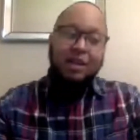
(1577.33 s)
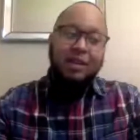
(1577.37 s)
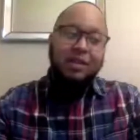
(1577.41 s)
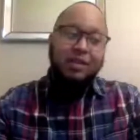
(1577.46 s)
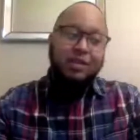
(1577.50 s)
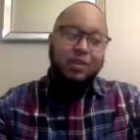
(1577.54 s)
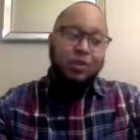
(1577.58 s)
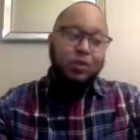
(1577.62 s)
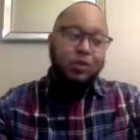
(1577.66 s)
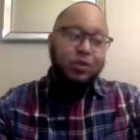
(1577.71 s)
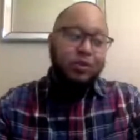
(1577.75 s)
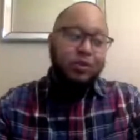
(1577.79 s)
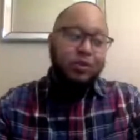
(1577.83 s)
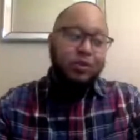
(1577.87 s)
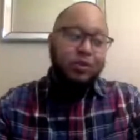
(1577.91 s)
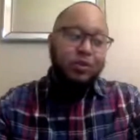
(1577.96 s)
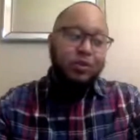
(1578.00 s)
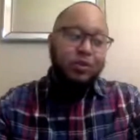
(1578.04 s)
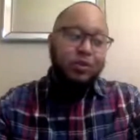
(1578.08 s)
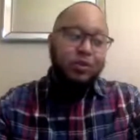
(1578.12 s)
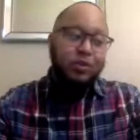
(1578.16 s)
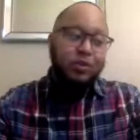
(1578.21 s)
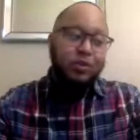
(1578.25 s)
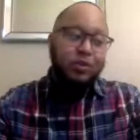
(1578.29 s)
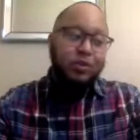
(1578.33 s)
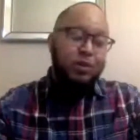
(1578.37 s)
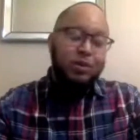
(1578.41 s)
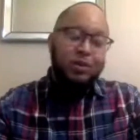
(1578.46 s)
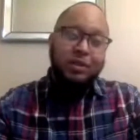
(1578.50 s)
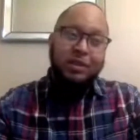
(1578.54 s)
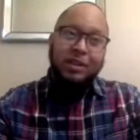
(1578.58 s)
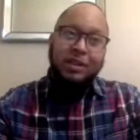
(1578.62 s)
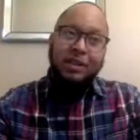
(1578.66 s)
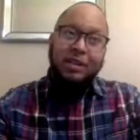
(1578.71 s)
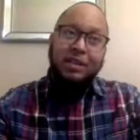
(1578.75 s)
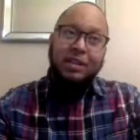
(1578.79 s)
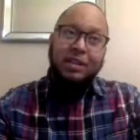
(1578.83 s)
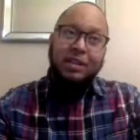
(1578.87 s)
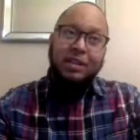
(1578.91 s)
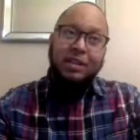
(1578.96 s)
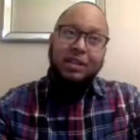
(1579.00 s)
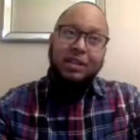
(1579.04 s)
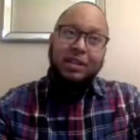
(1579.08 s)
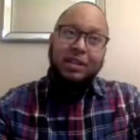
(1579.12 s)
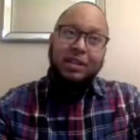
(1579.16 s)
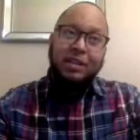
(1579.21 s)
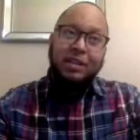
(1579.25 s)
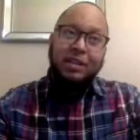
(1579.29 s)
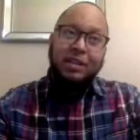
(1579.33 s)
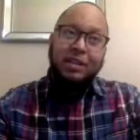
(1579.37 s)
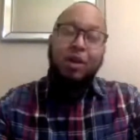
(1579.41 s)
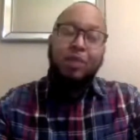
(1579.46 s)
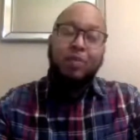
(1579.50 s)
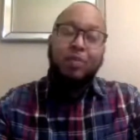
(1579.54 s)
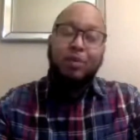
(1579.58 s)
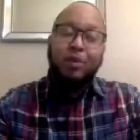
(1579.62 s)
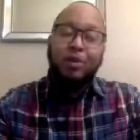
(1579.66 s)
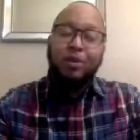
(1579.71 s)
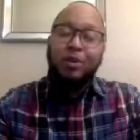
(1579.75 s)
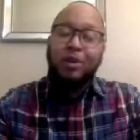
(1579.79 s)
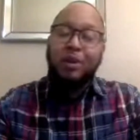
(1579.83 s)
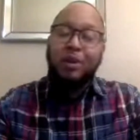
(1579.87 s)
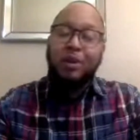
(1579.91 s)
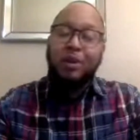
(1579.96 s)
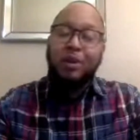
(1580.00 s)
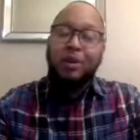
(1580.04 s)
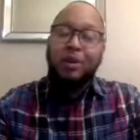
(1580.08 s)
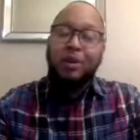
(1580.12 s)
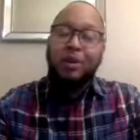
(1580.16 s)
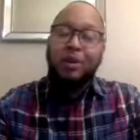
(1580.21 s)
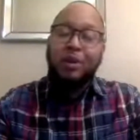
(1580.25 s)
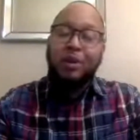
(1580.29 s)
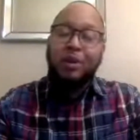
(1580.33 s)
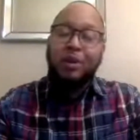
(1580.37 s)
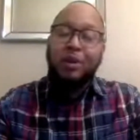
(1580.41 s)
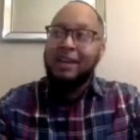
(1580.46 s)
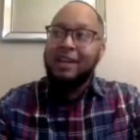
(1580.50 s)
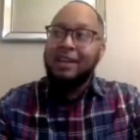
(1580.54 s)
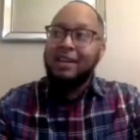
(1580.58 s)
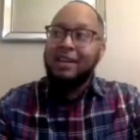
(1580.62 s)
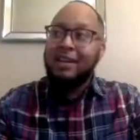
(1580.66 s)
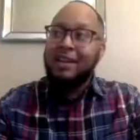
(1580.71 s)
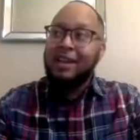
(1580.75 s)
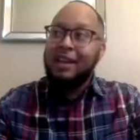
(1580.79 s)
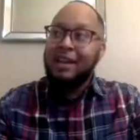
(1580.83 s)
school sites in Oakland where our program is at.